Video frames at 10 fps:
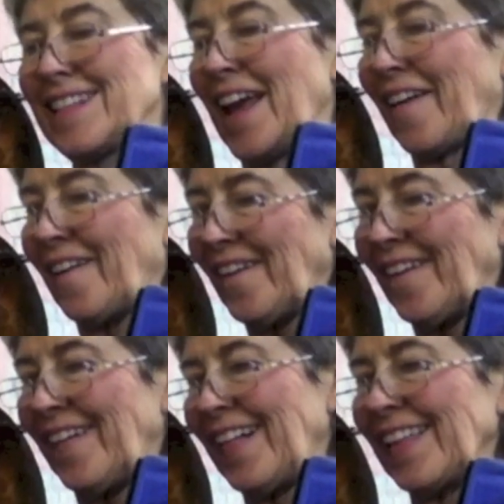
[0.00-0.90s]
that
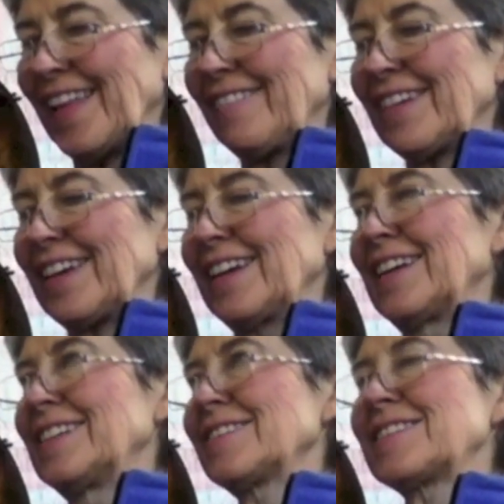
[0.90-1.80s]
cool? I love it.
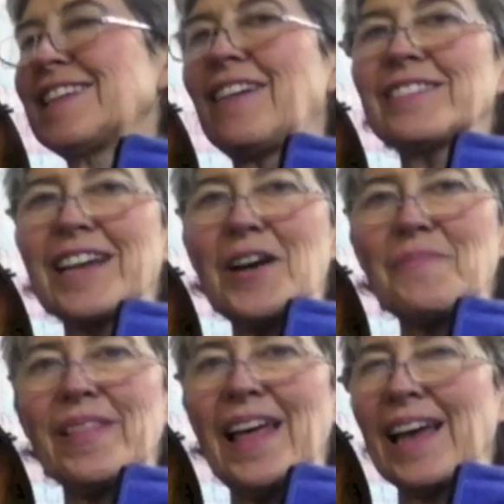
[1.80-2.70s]
So it sounds
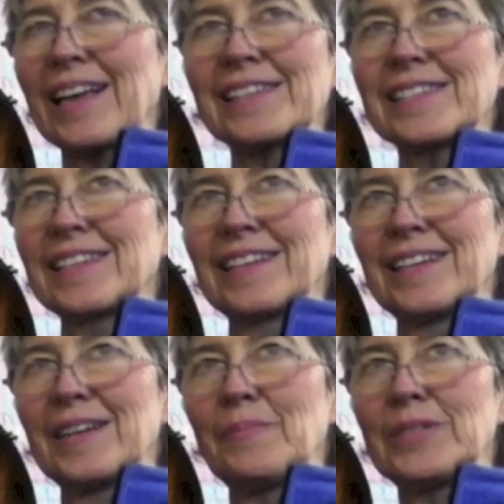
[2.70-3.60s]
complex,
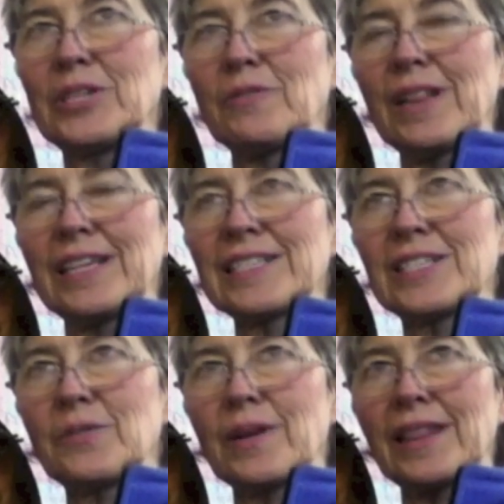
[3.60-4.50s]
but you're really
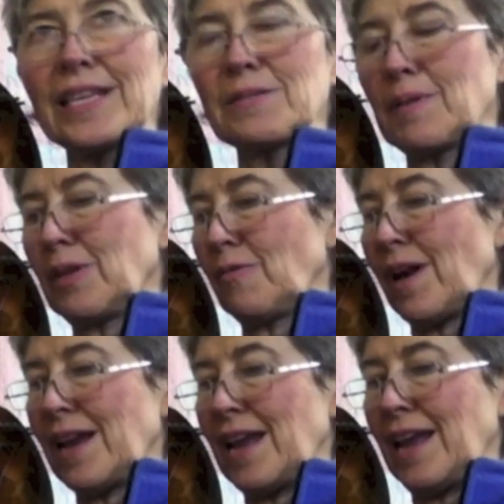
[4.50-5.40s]
just doing this with your
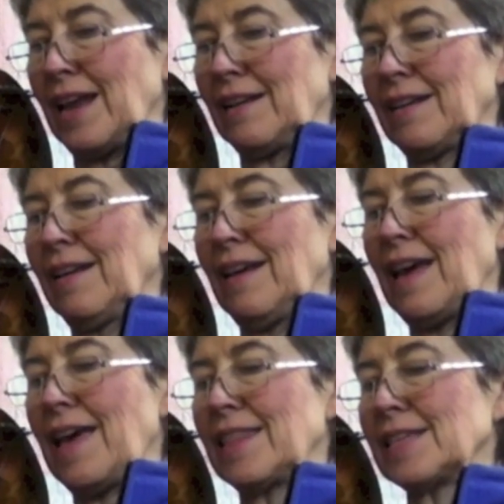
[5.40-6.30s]
right hand
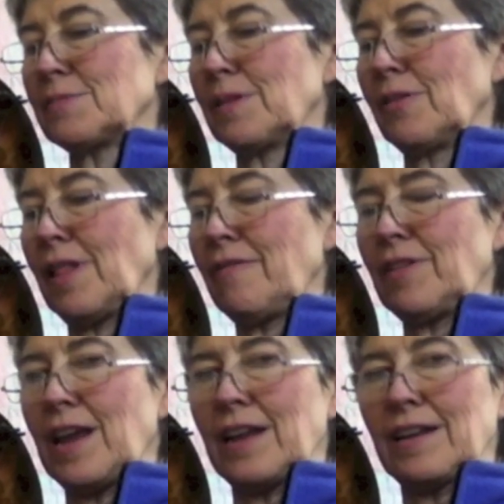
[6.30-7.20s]
and this with your
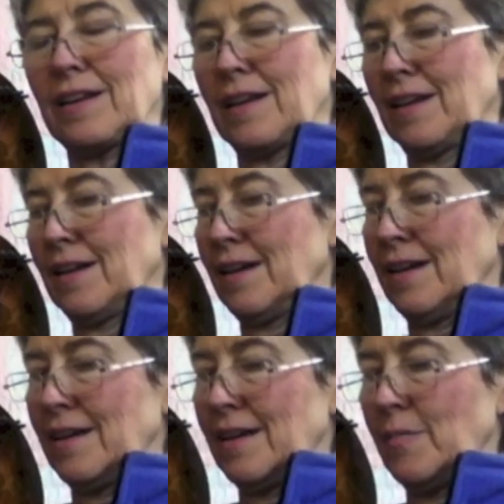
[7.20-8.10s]
left hand.
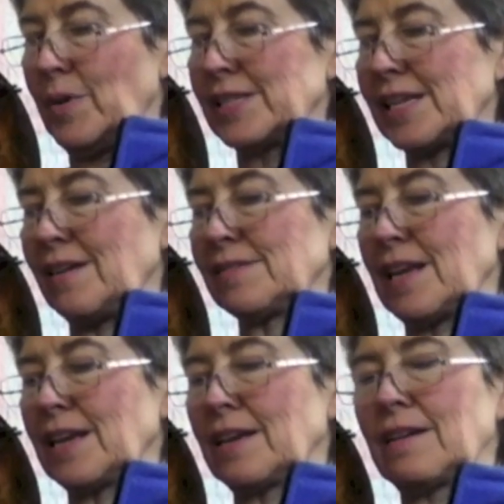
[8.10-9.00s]
But it sounds
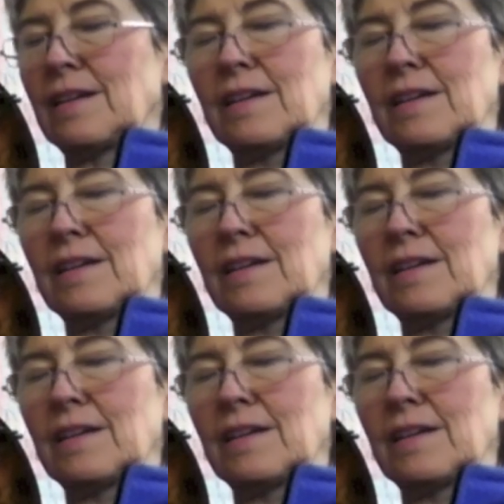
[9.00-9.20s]
like